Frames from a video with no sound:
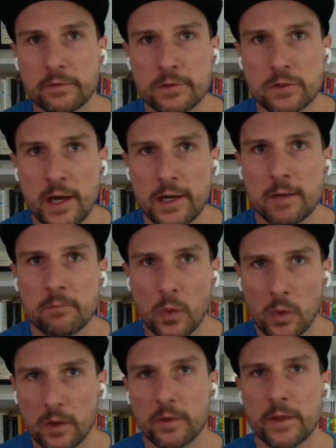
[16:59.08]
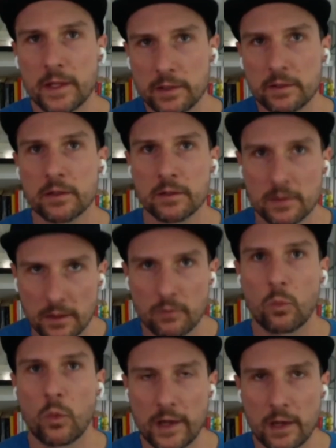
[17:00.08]
training more than
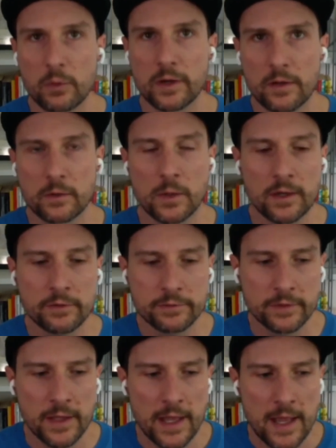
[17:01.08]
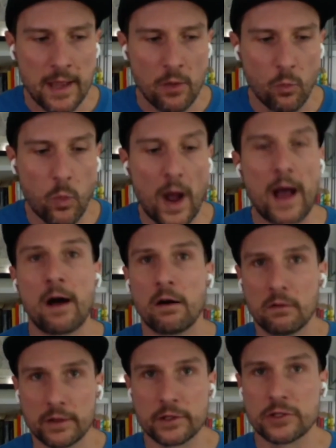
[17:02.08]
what I would otherwise,
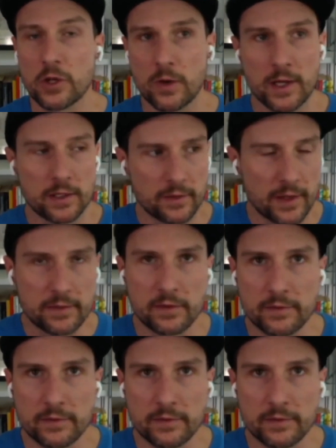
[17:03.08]
while enjoying like these